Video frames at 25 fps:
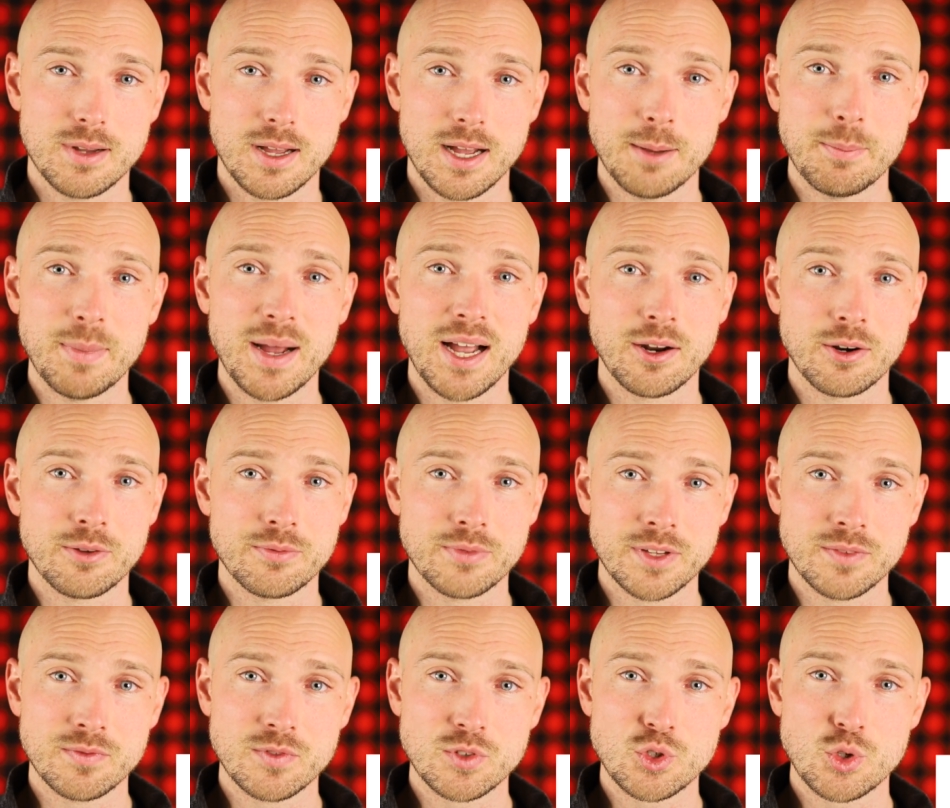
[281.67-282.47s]
amount
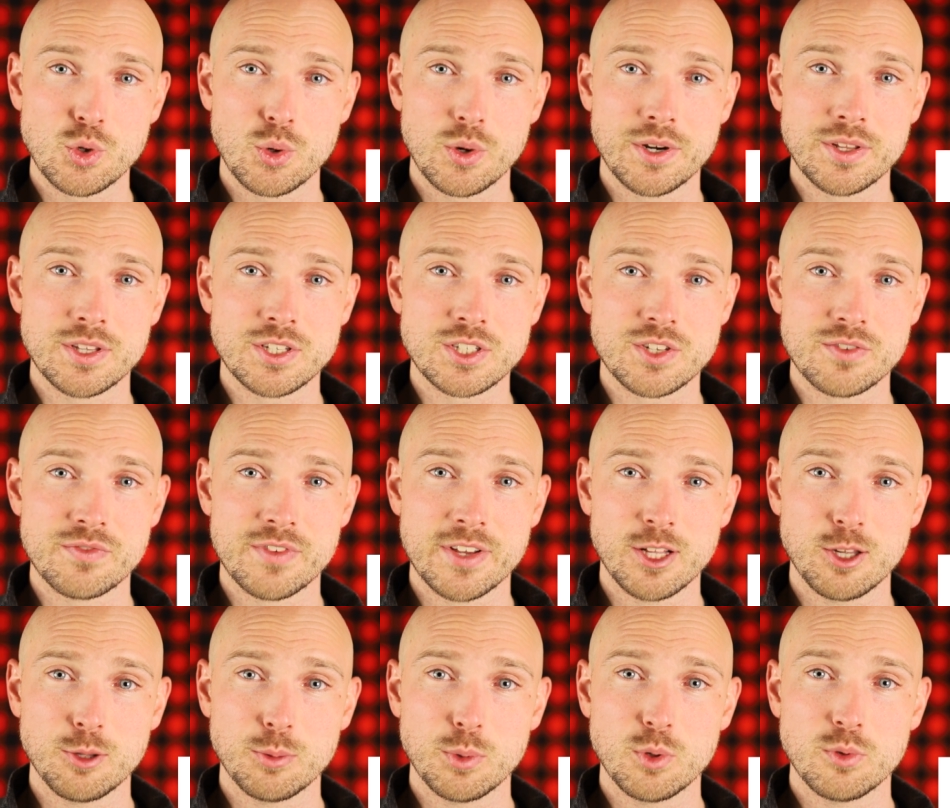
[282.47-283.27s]
of inventory that's
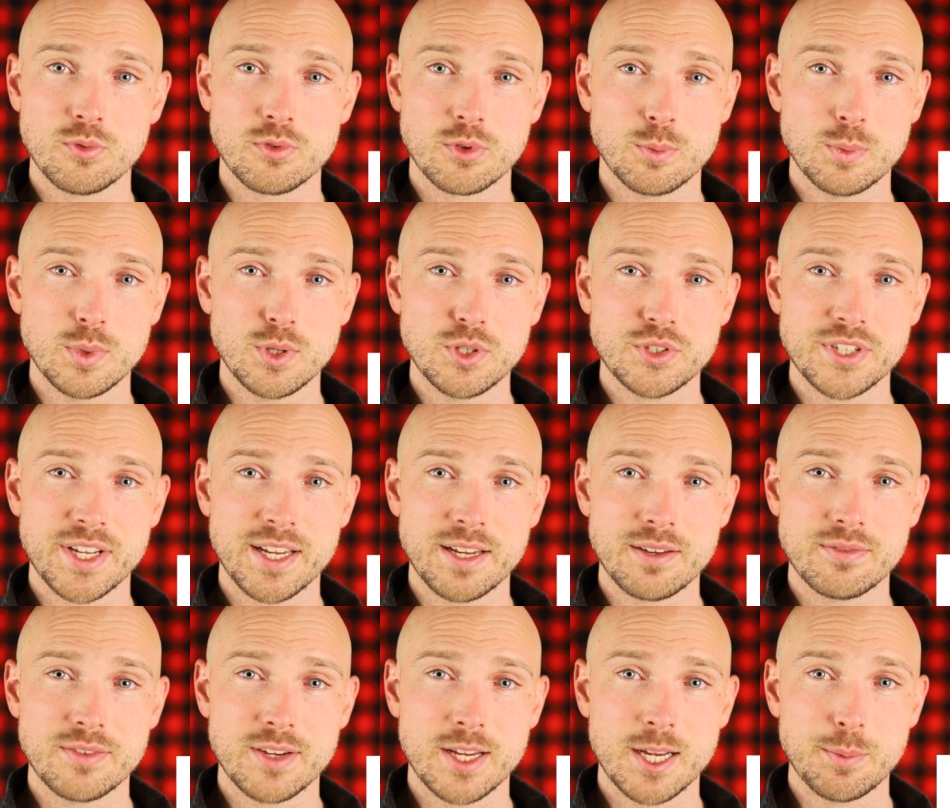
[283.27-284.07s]
available for
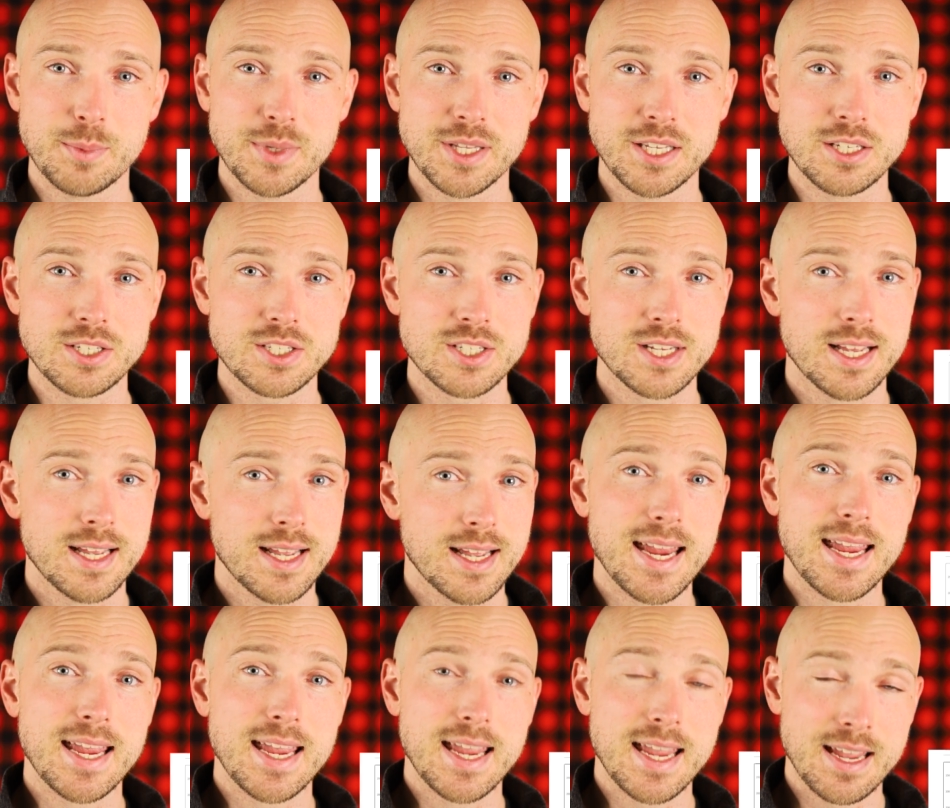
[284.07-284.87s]
multifamilies
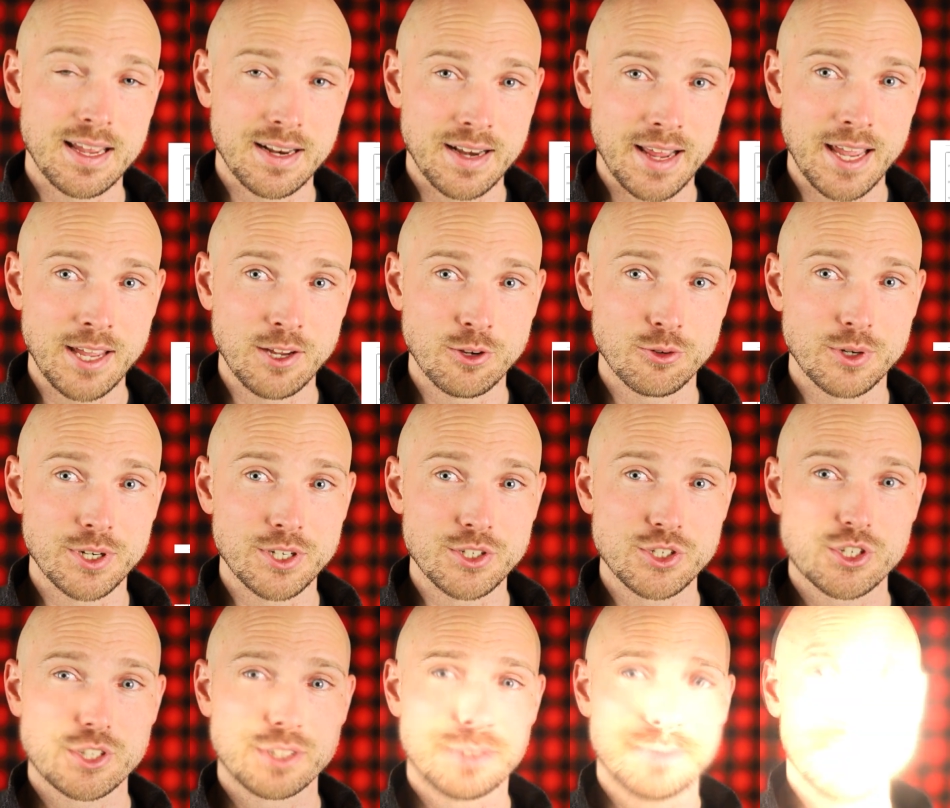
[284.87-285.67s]
in
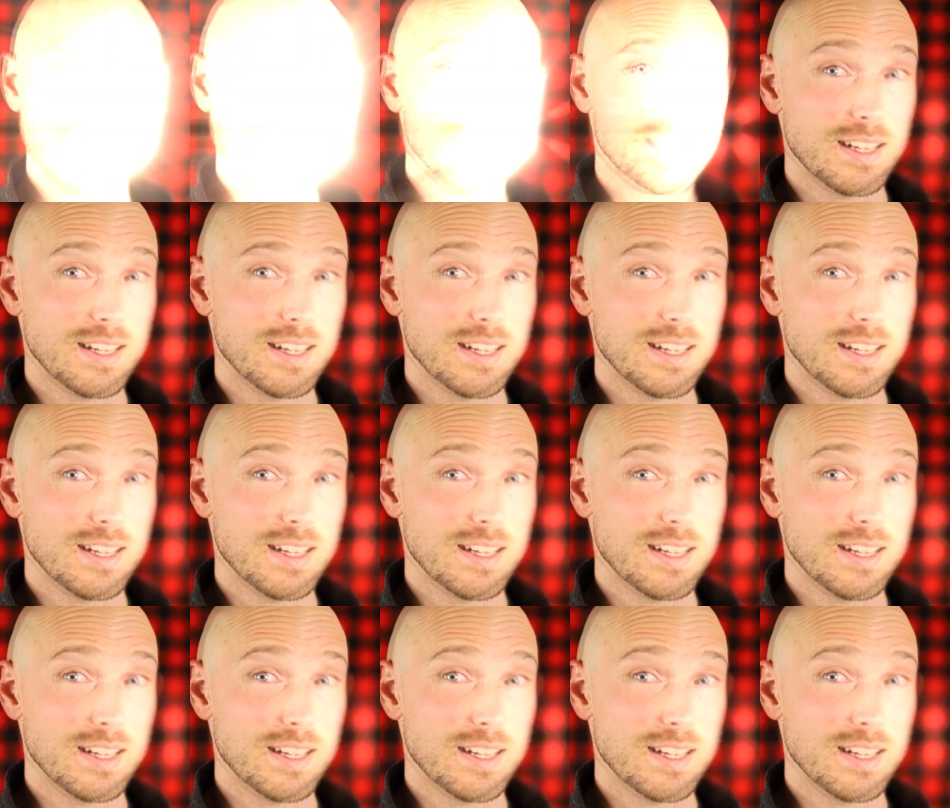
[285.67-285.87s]
Anchorage.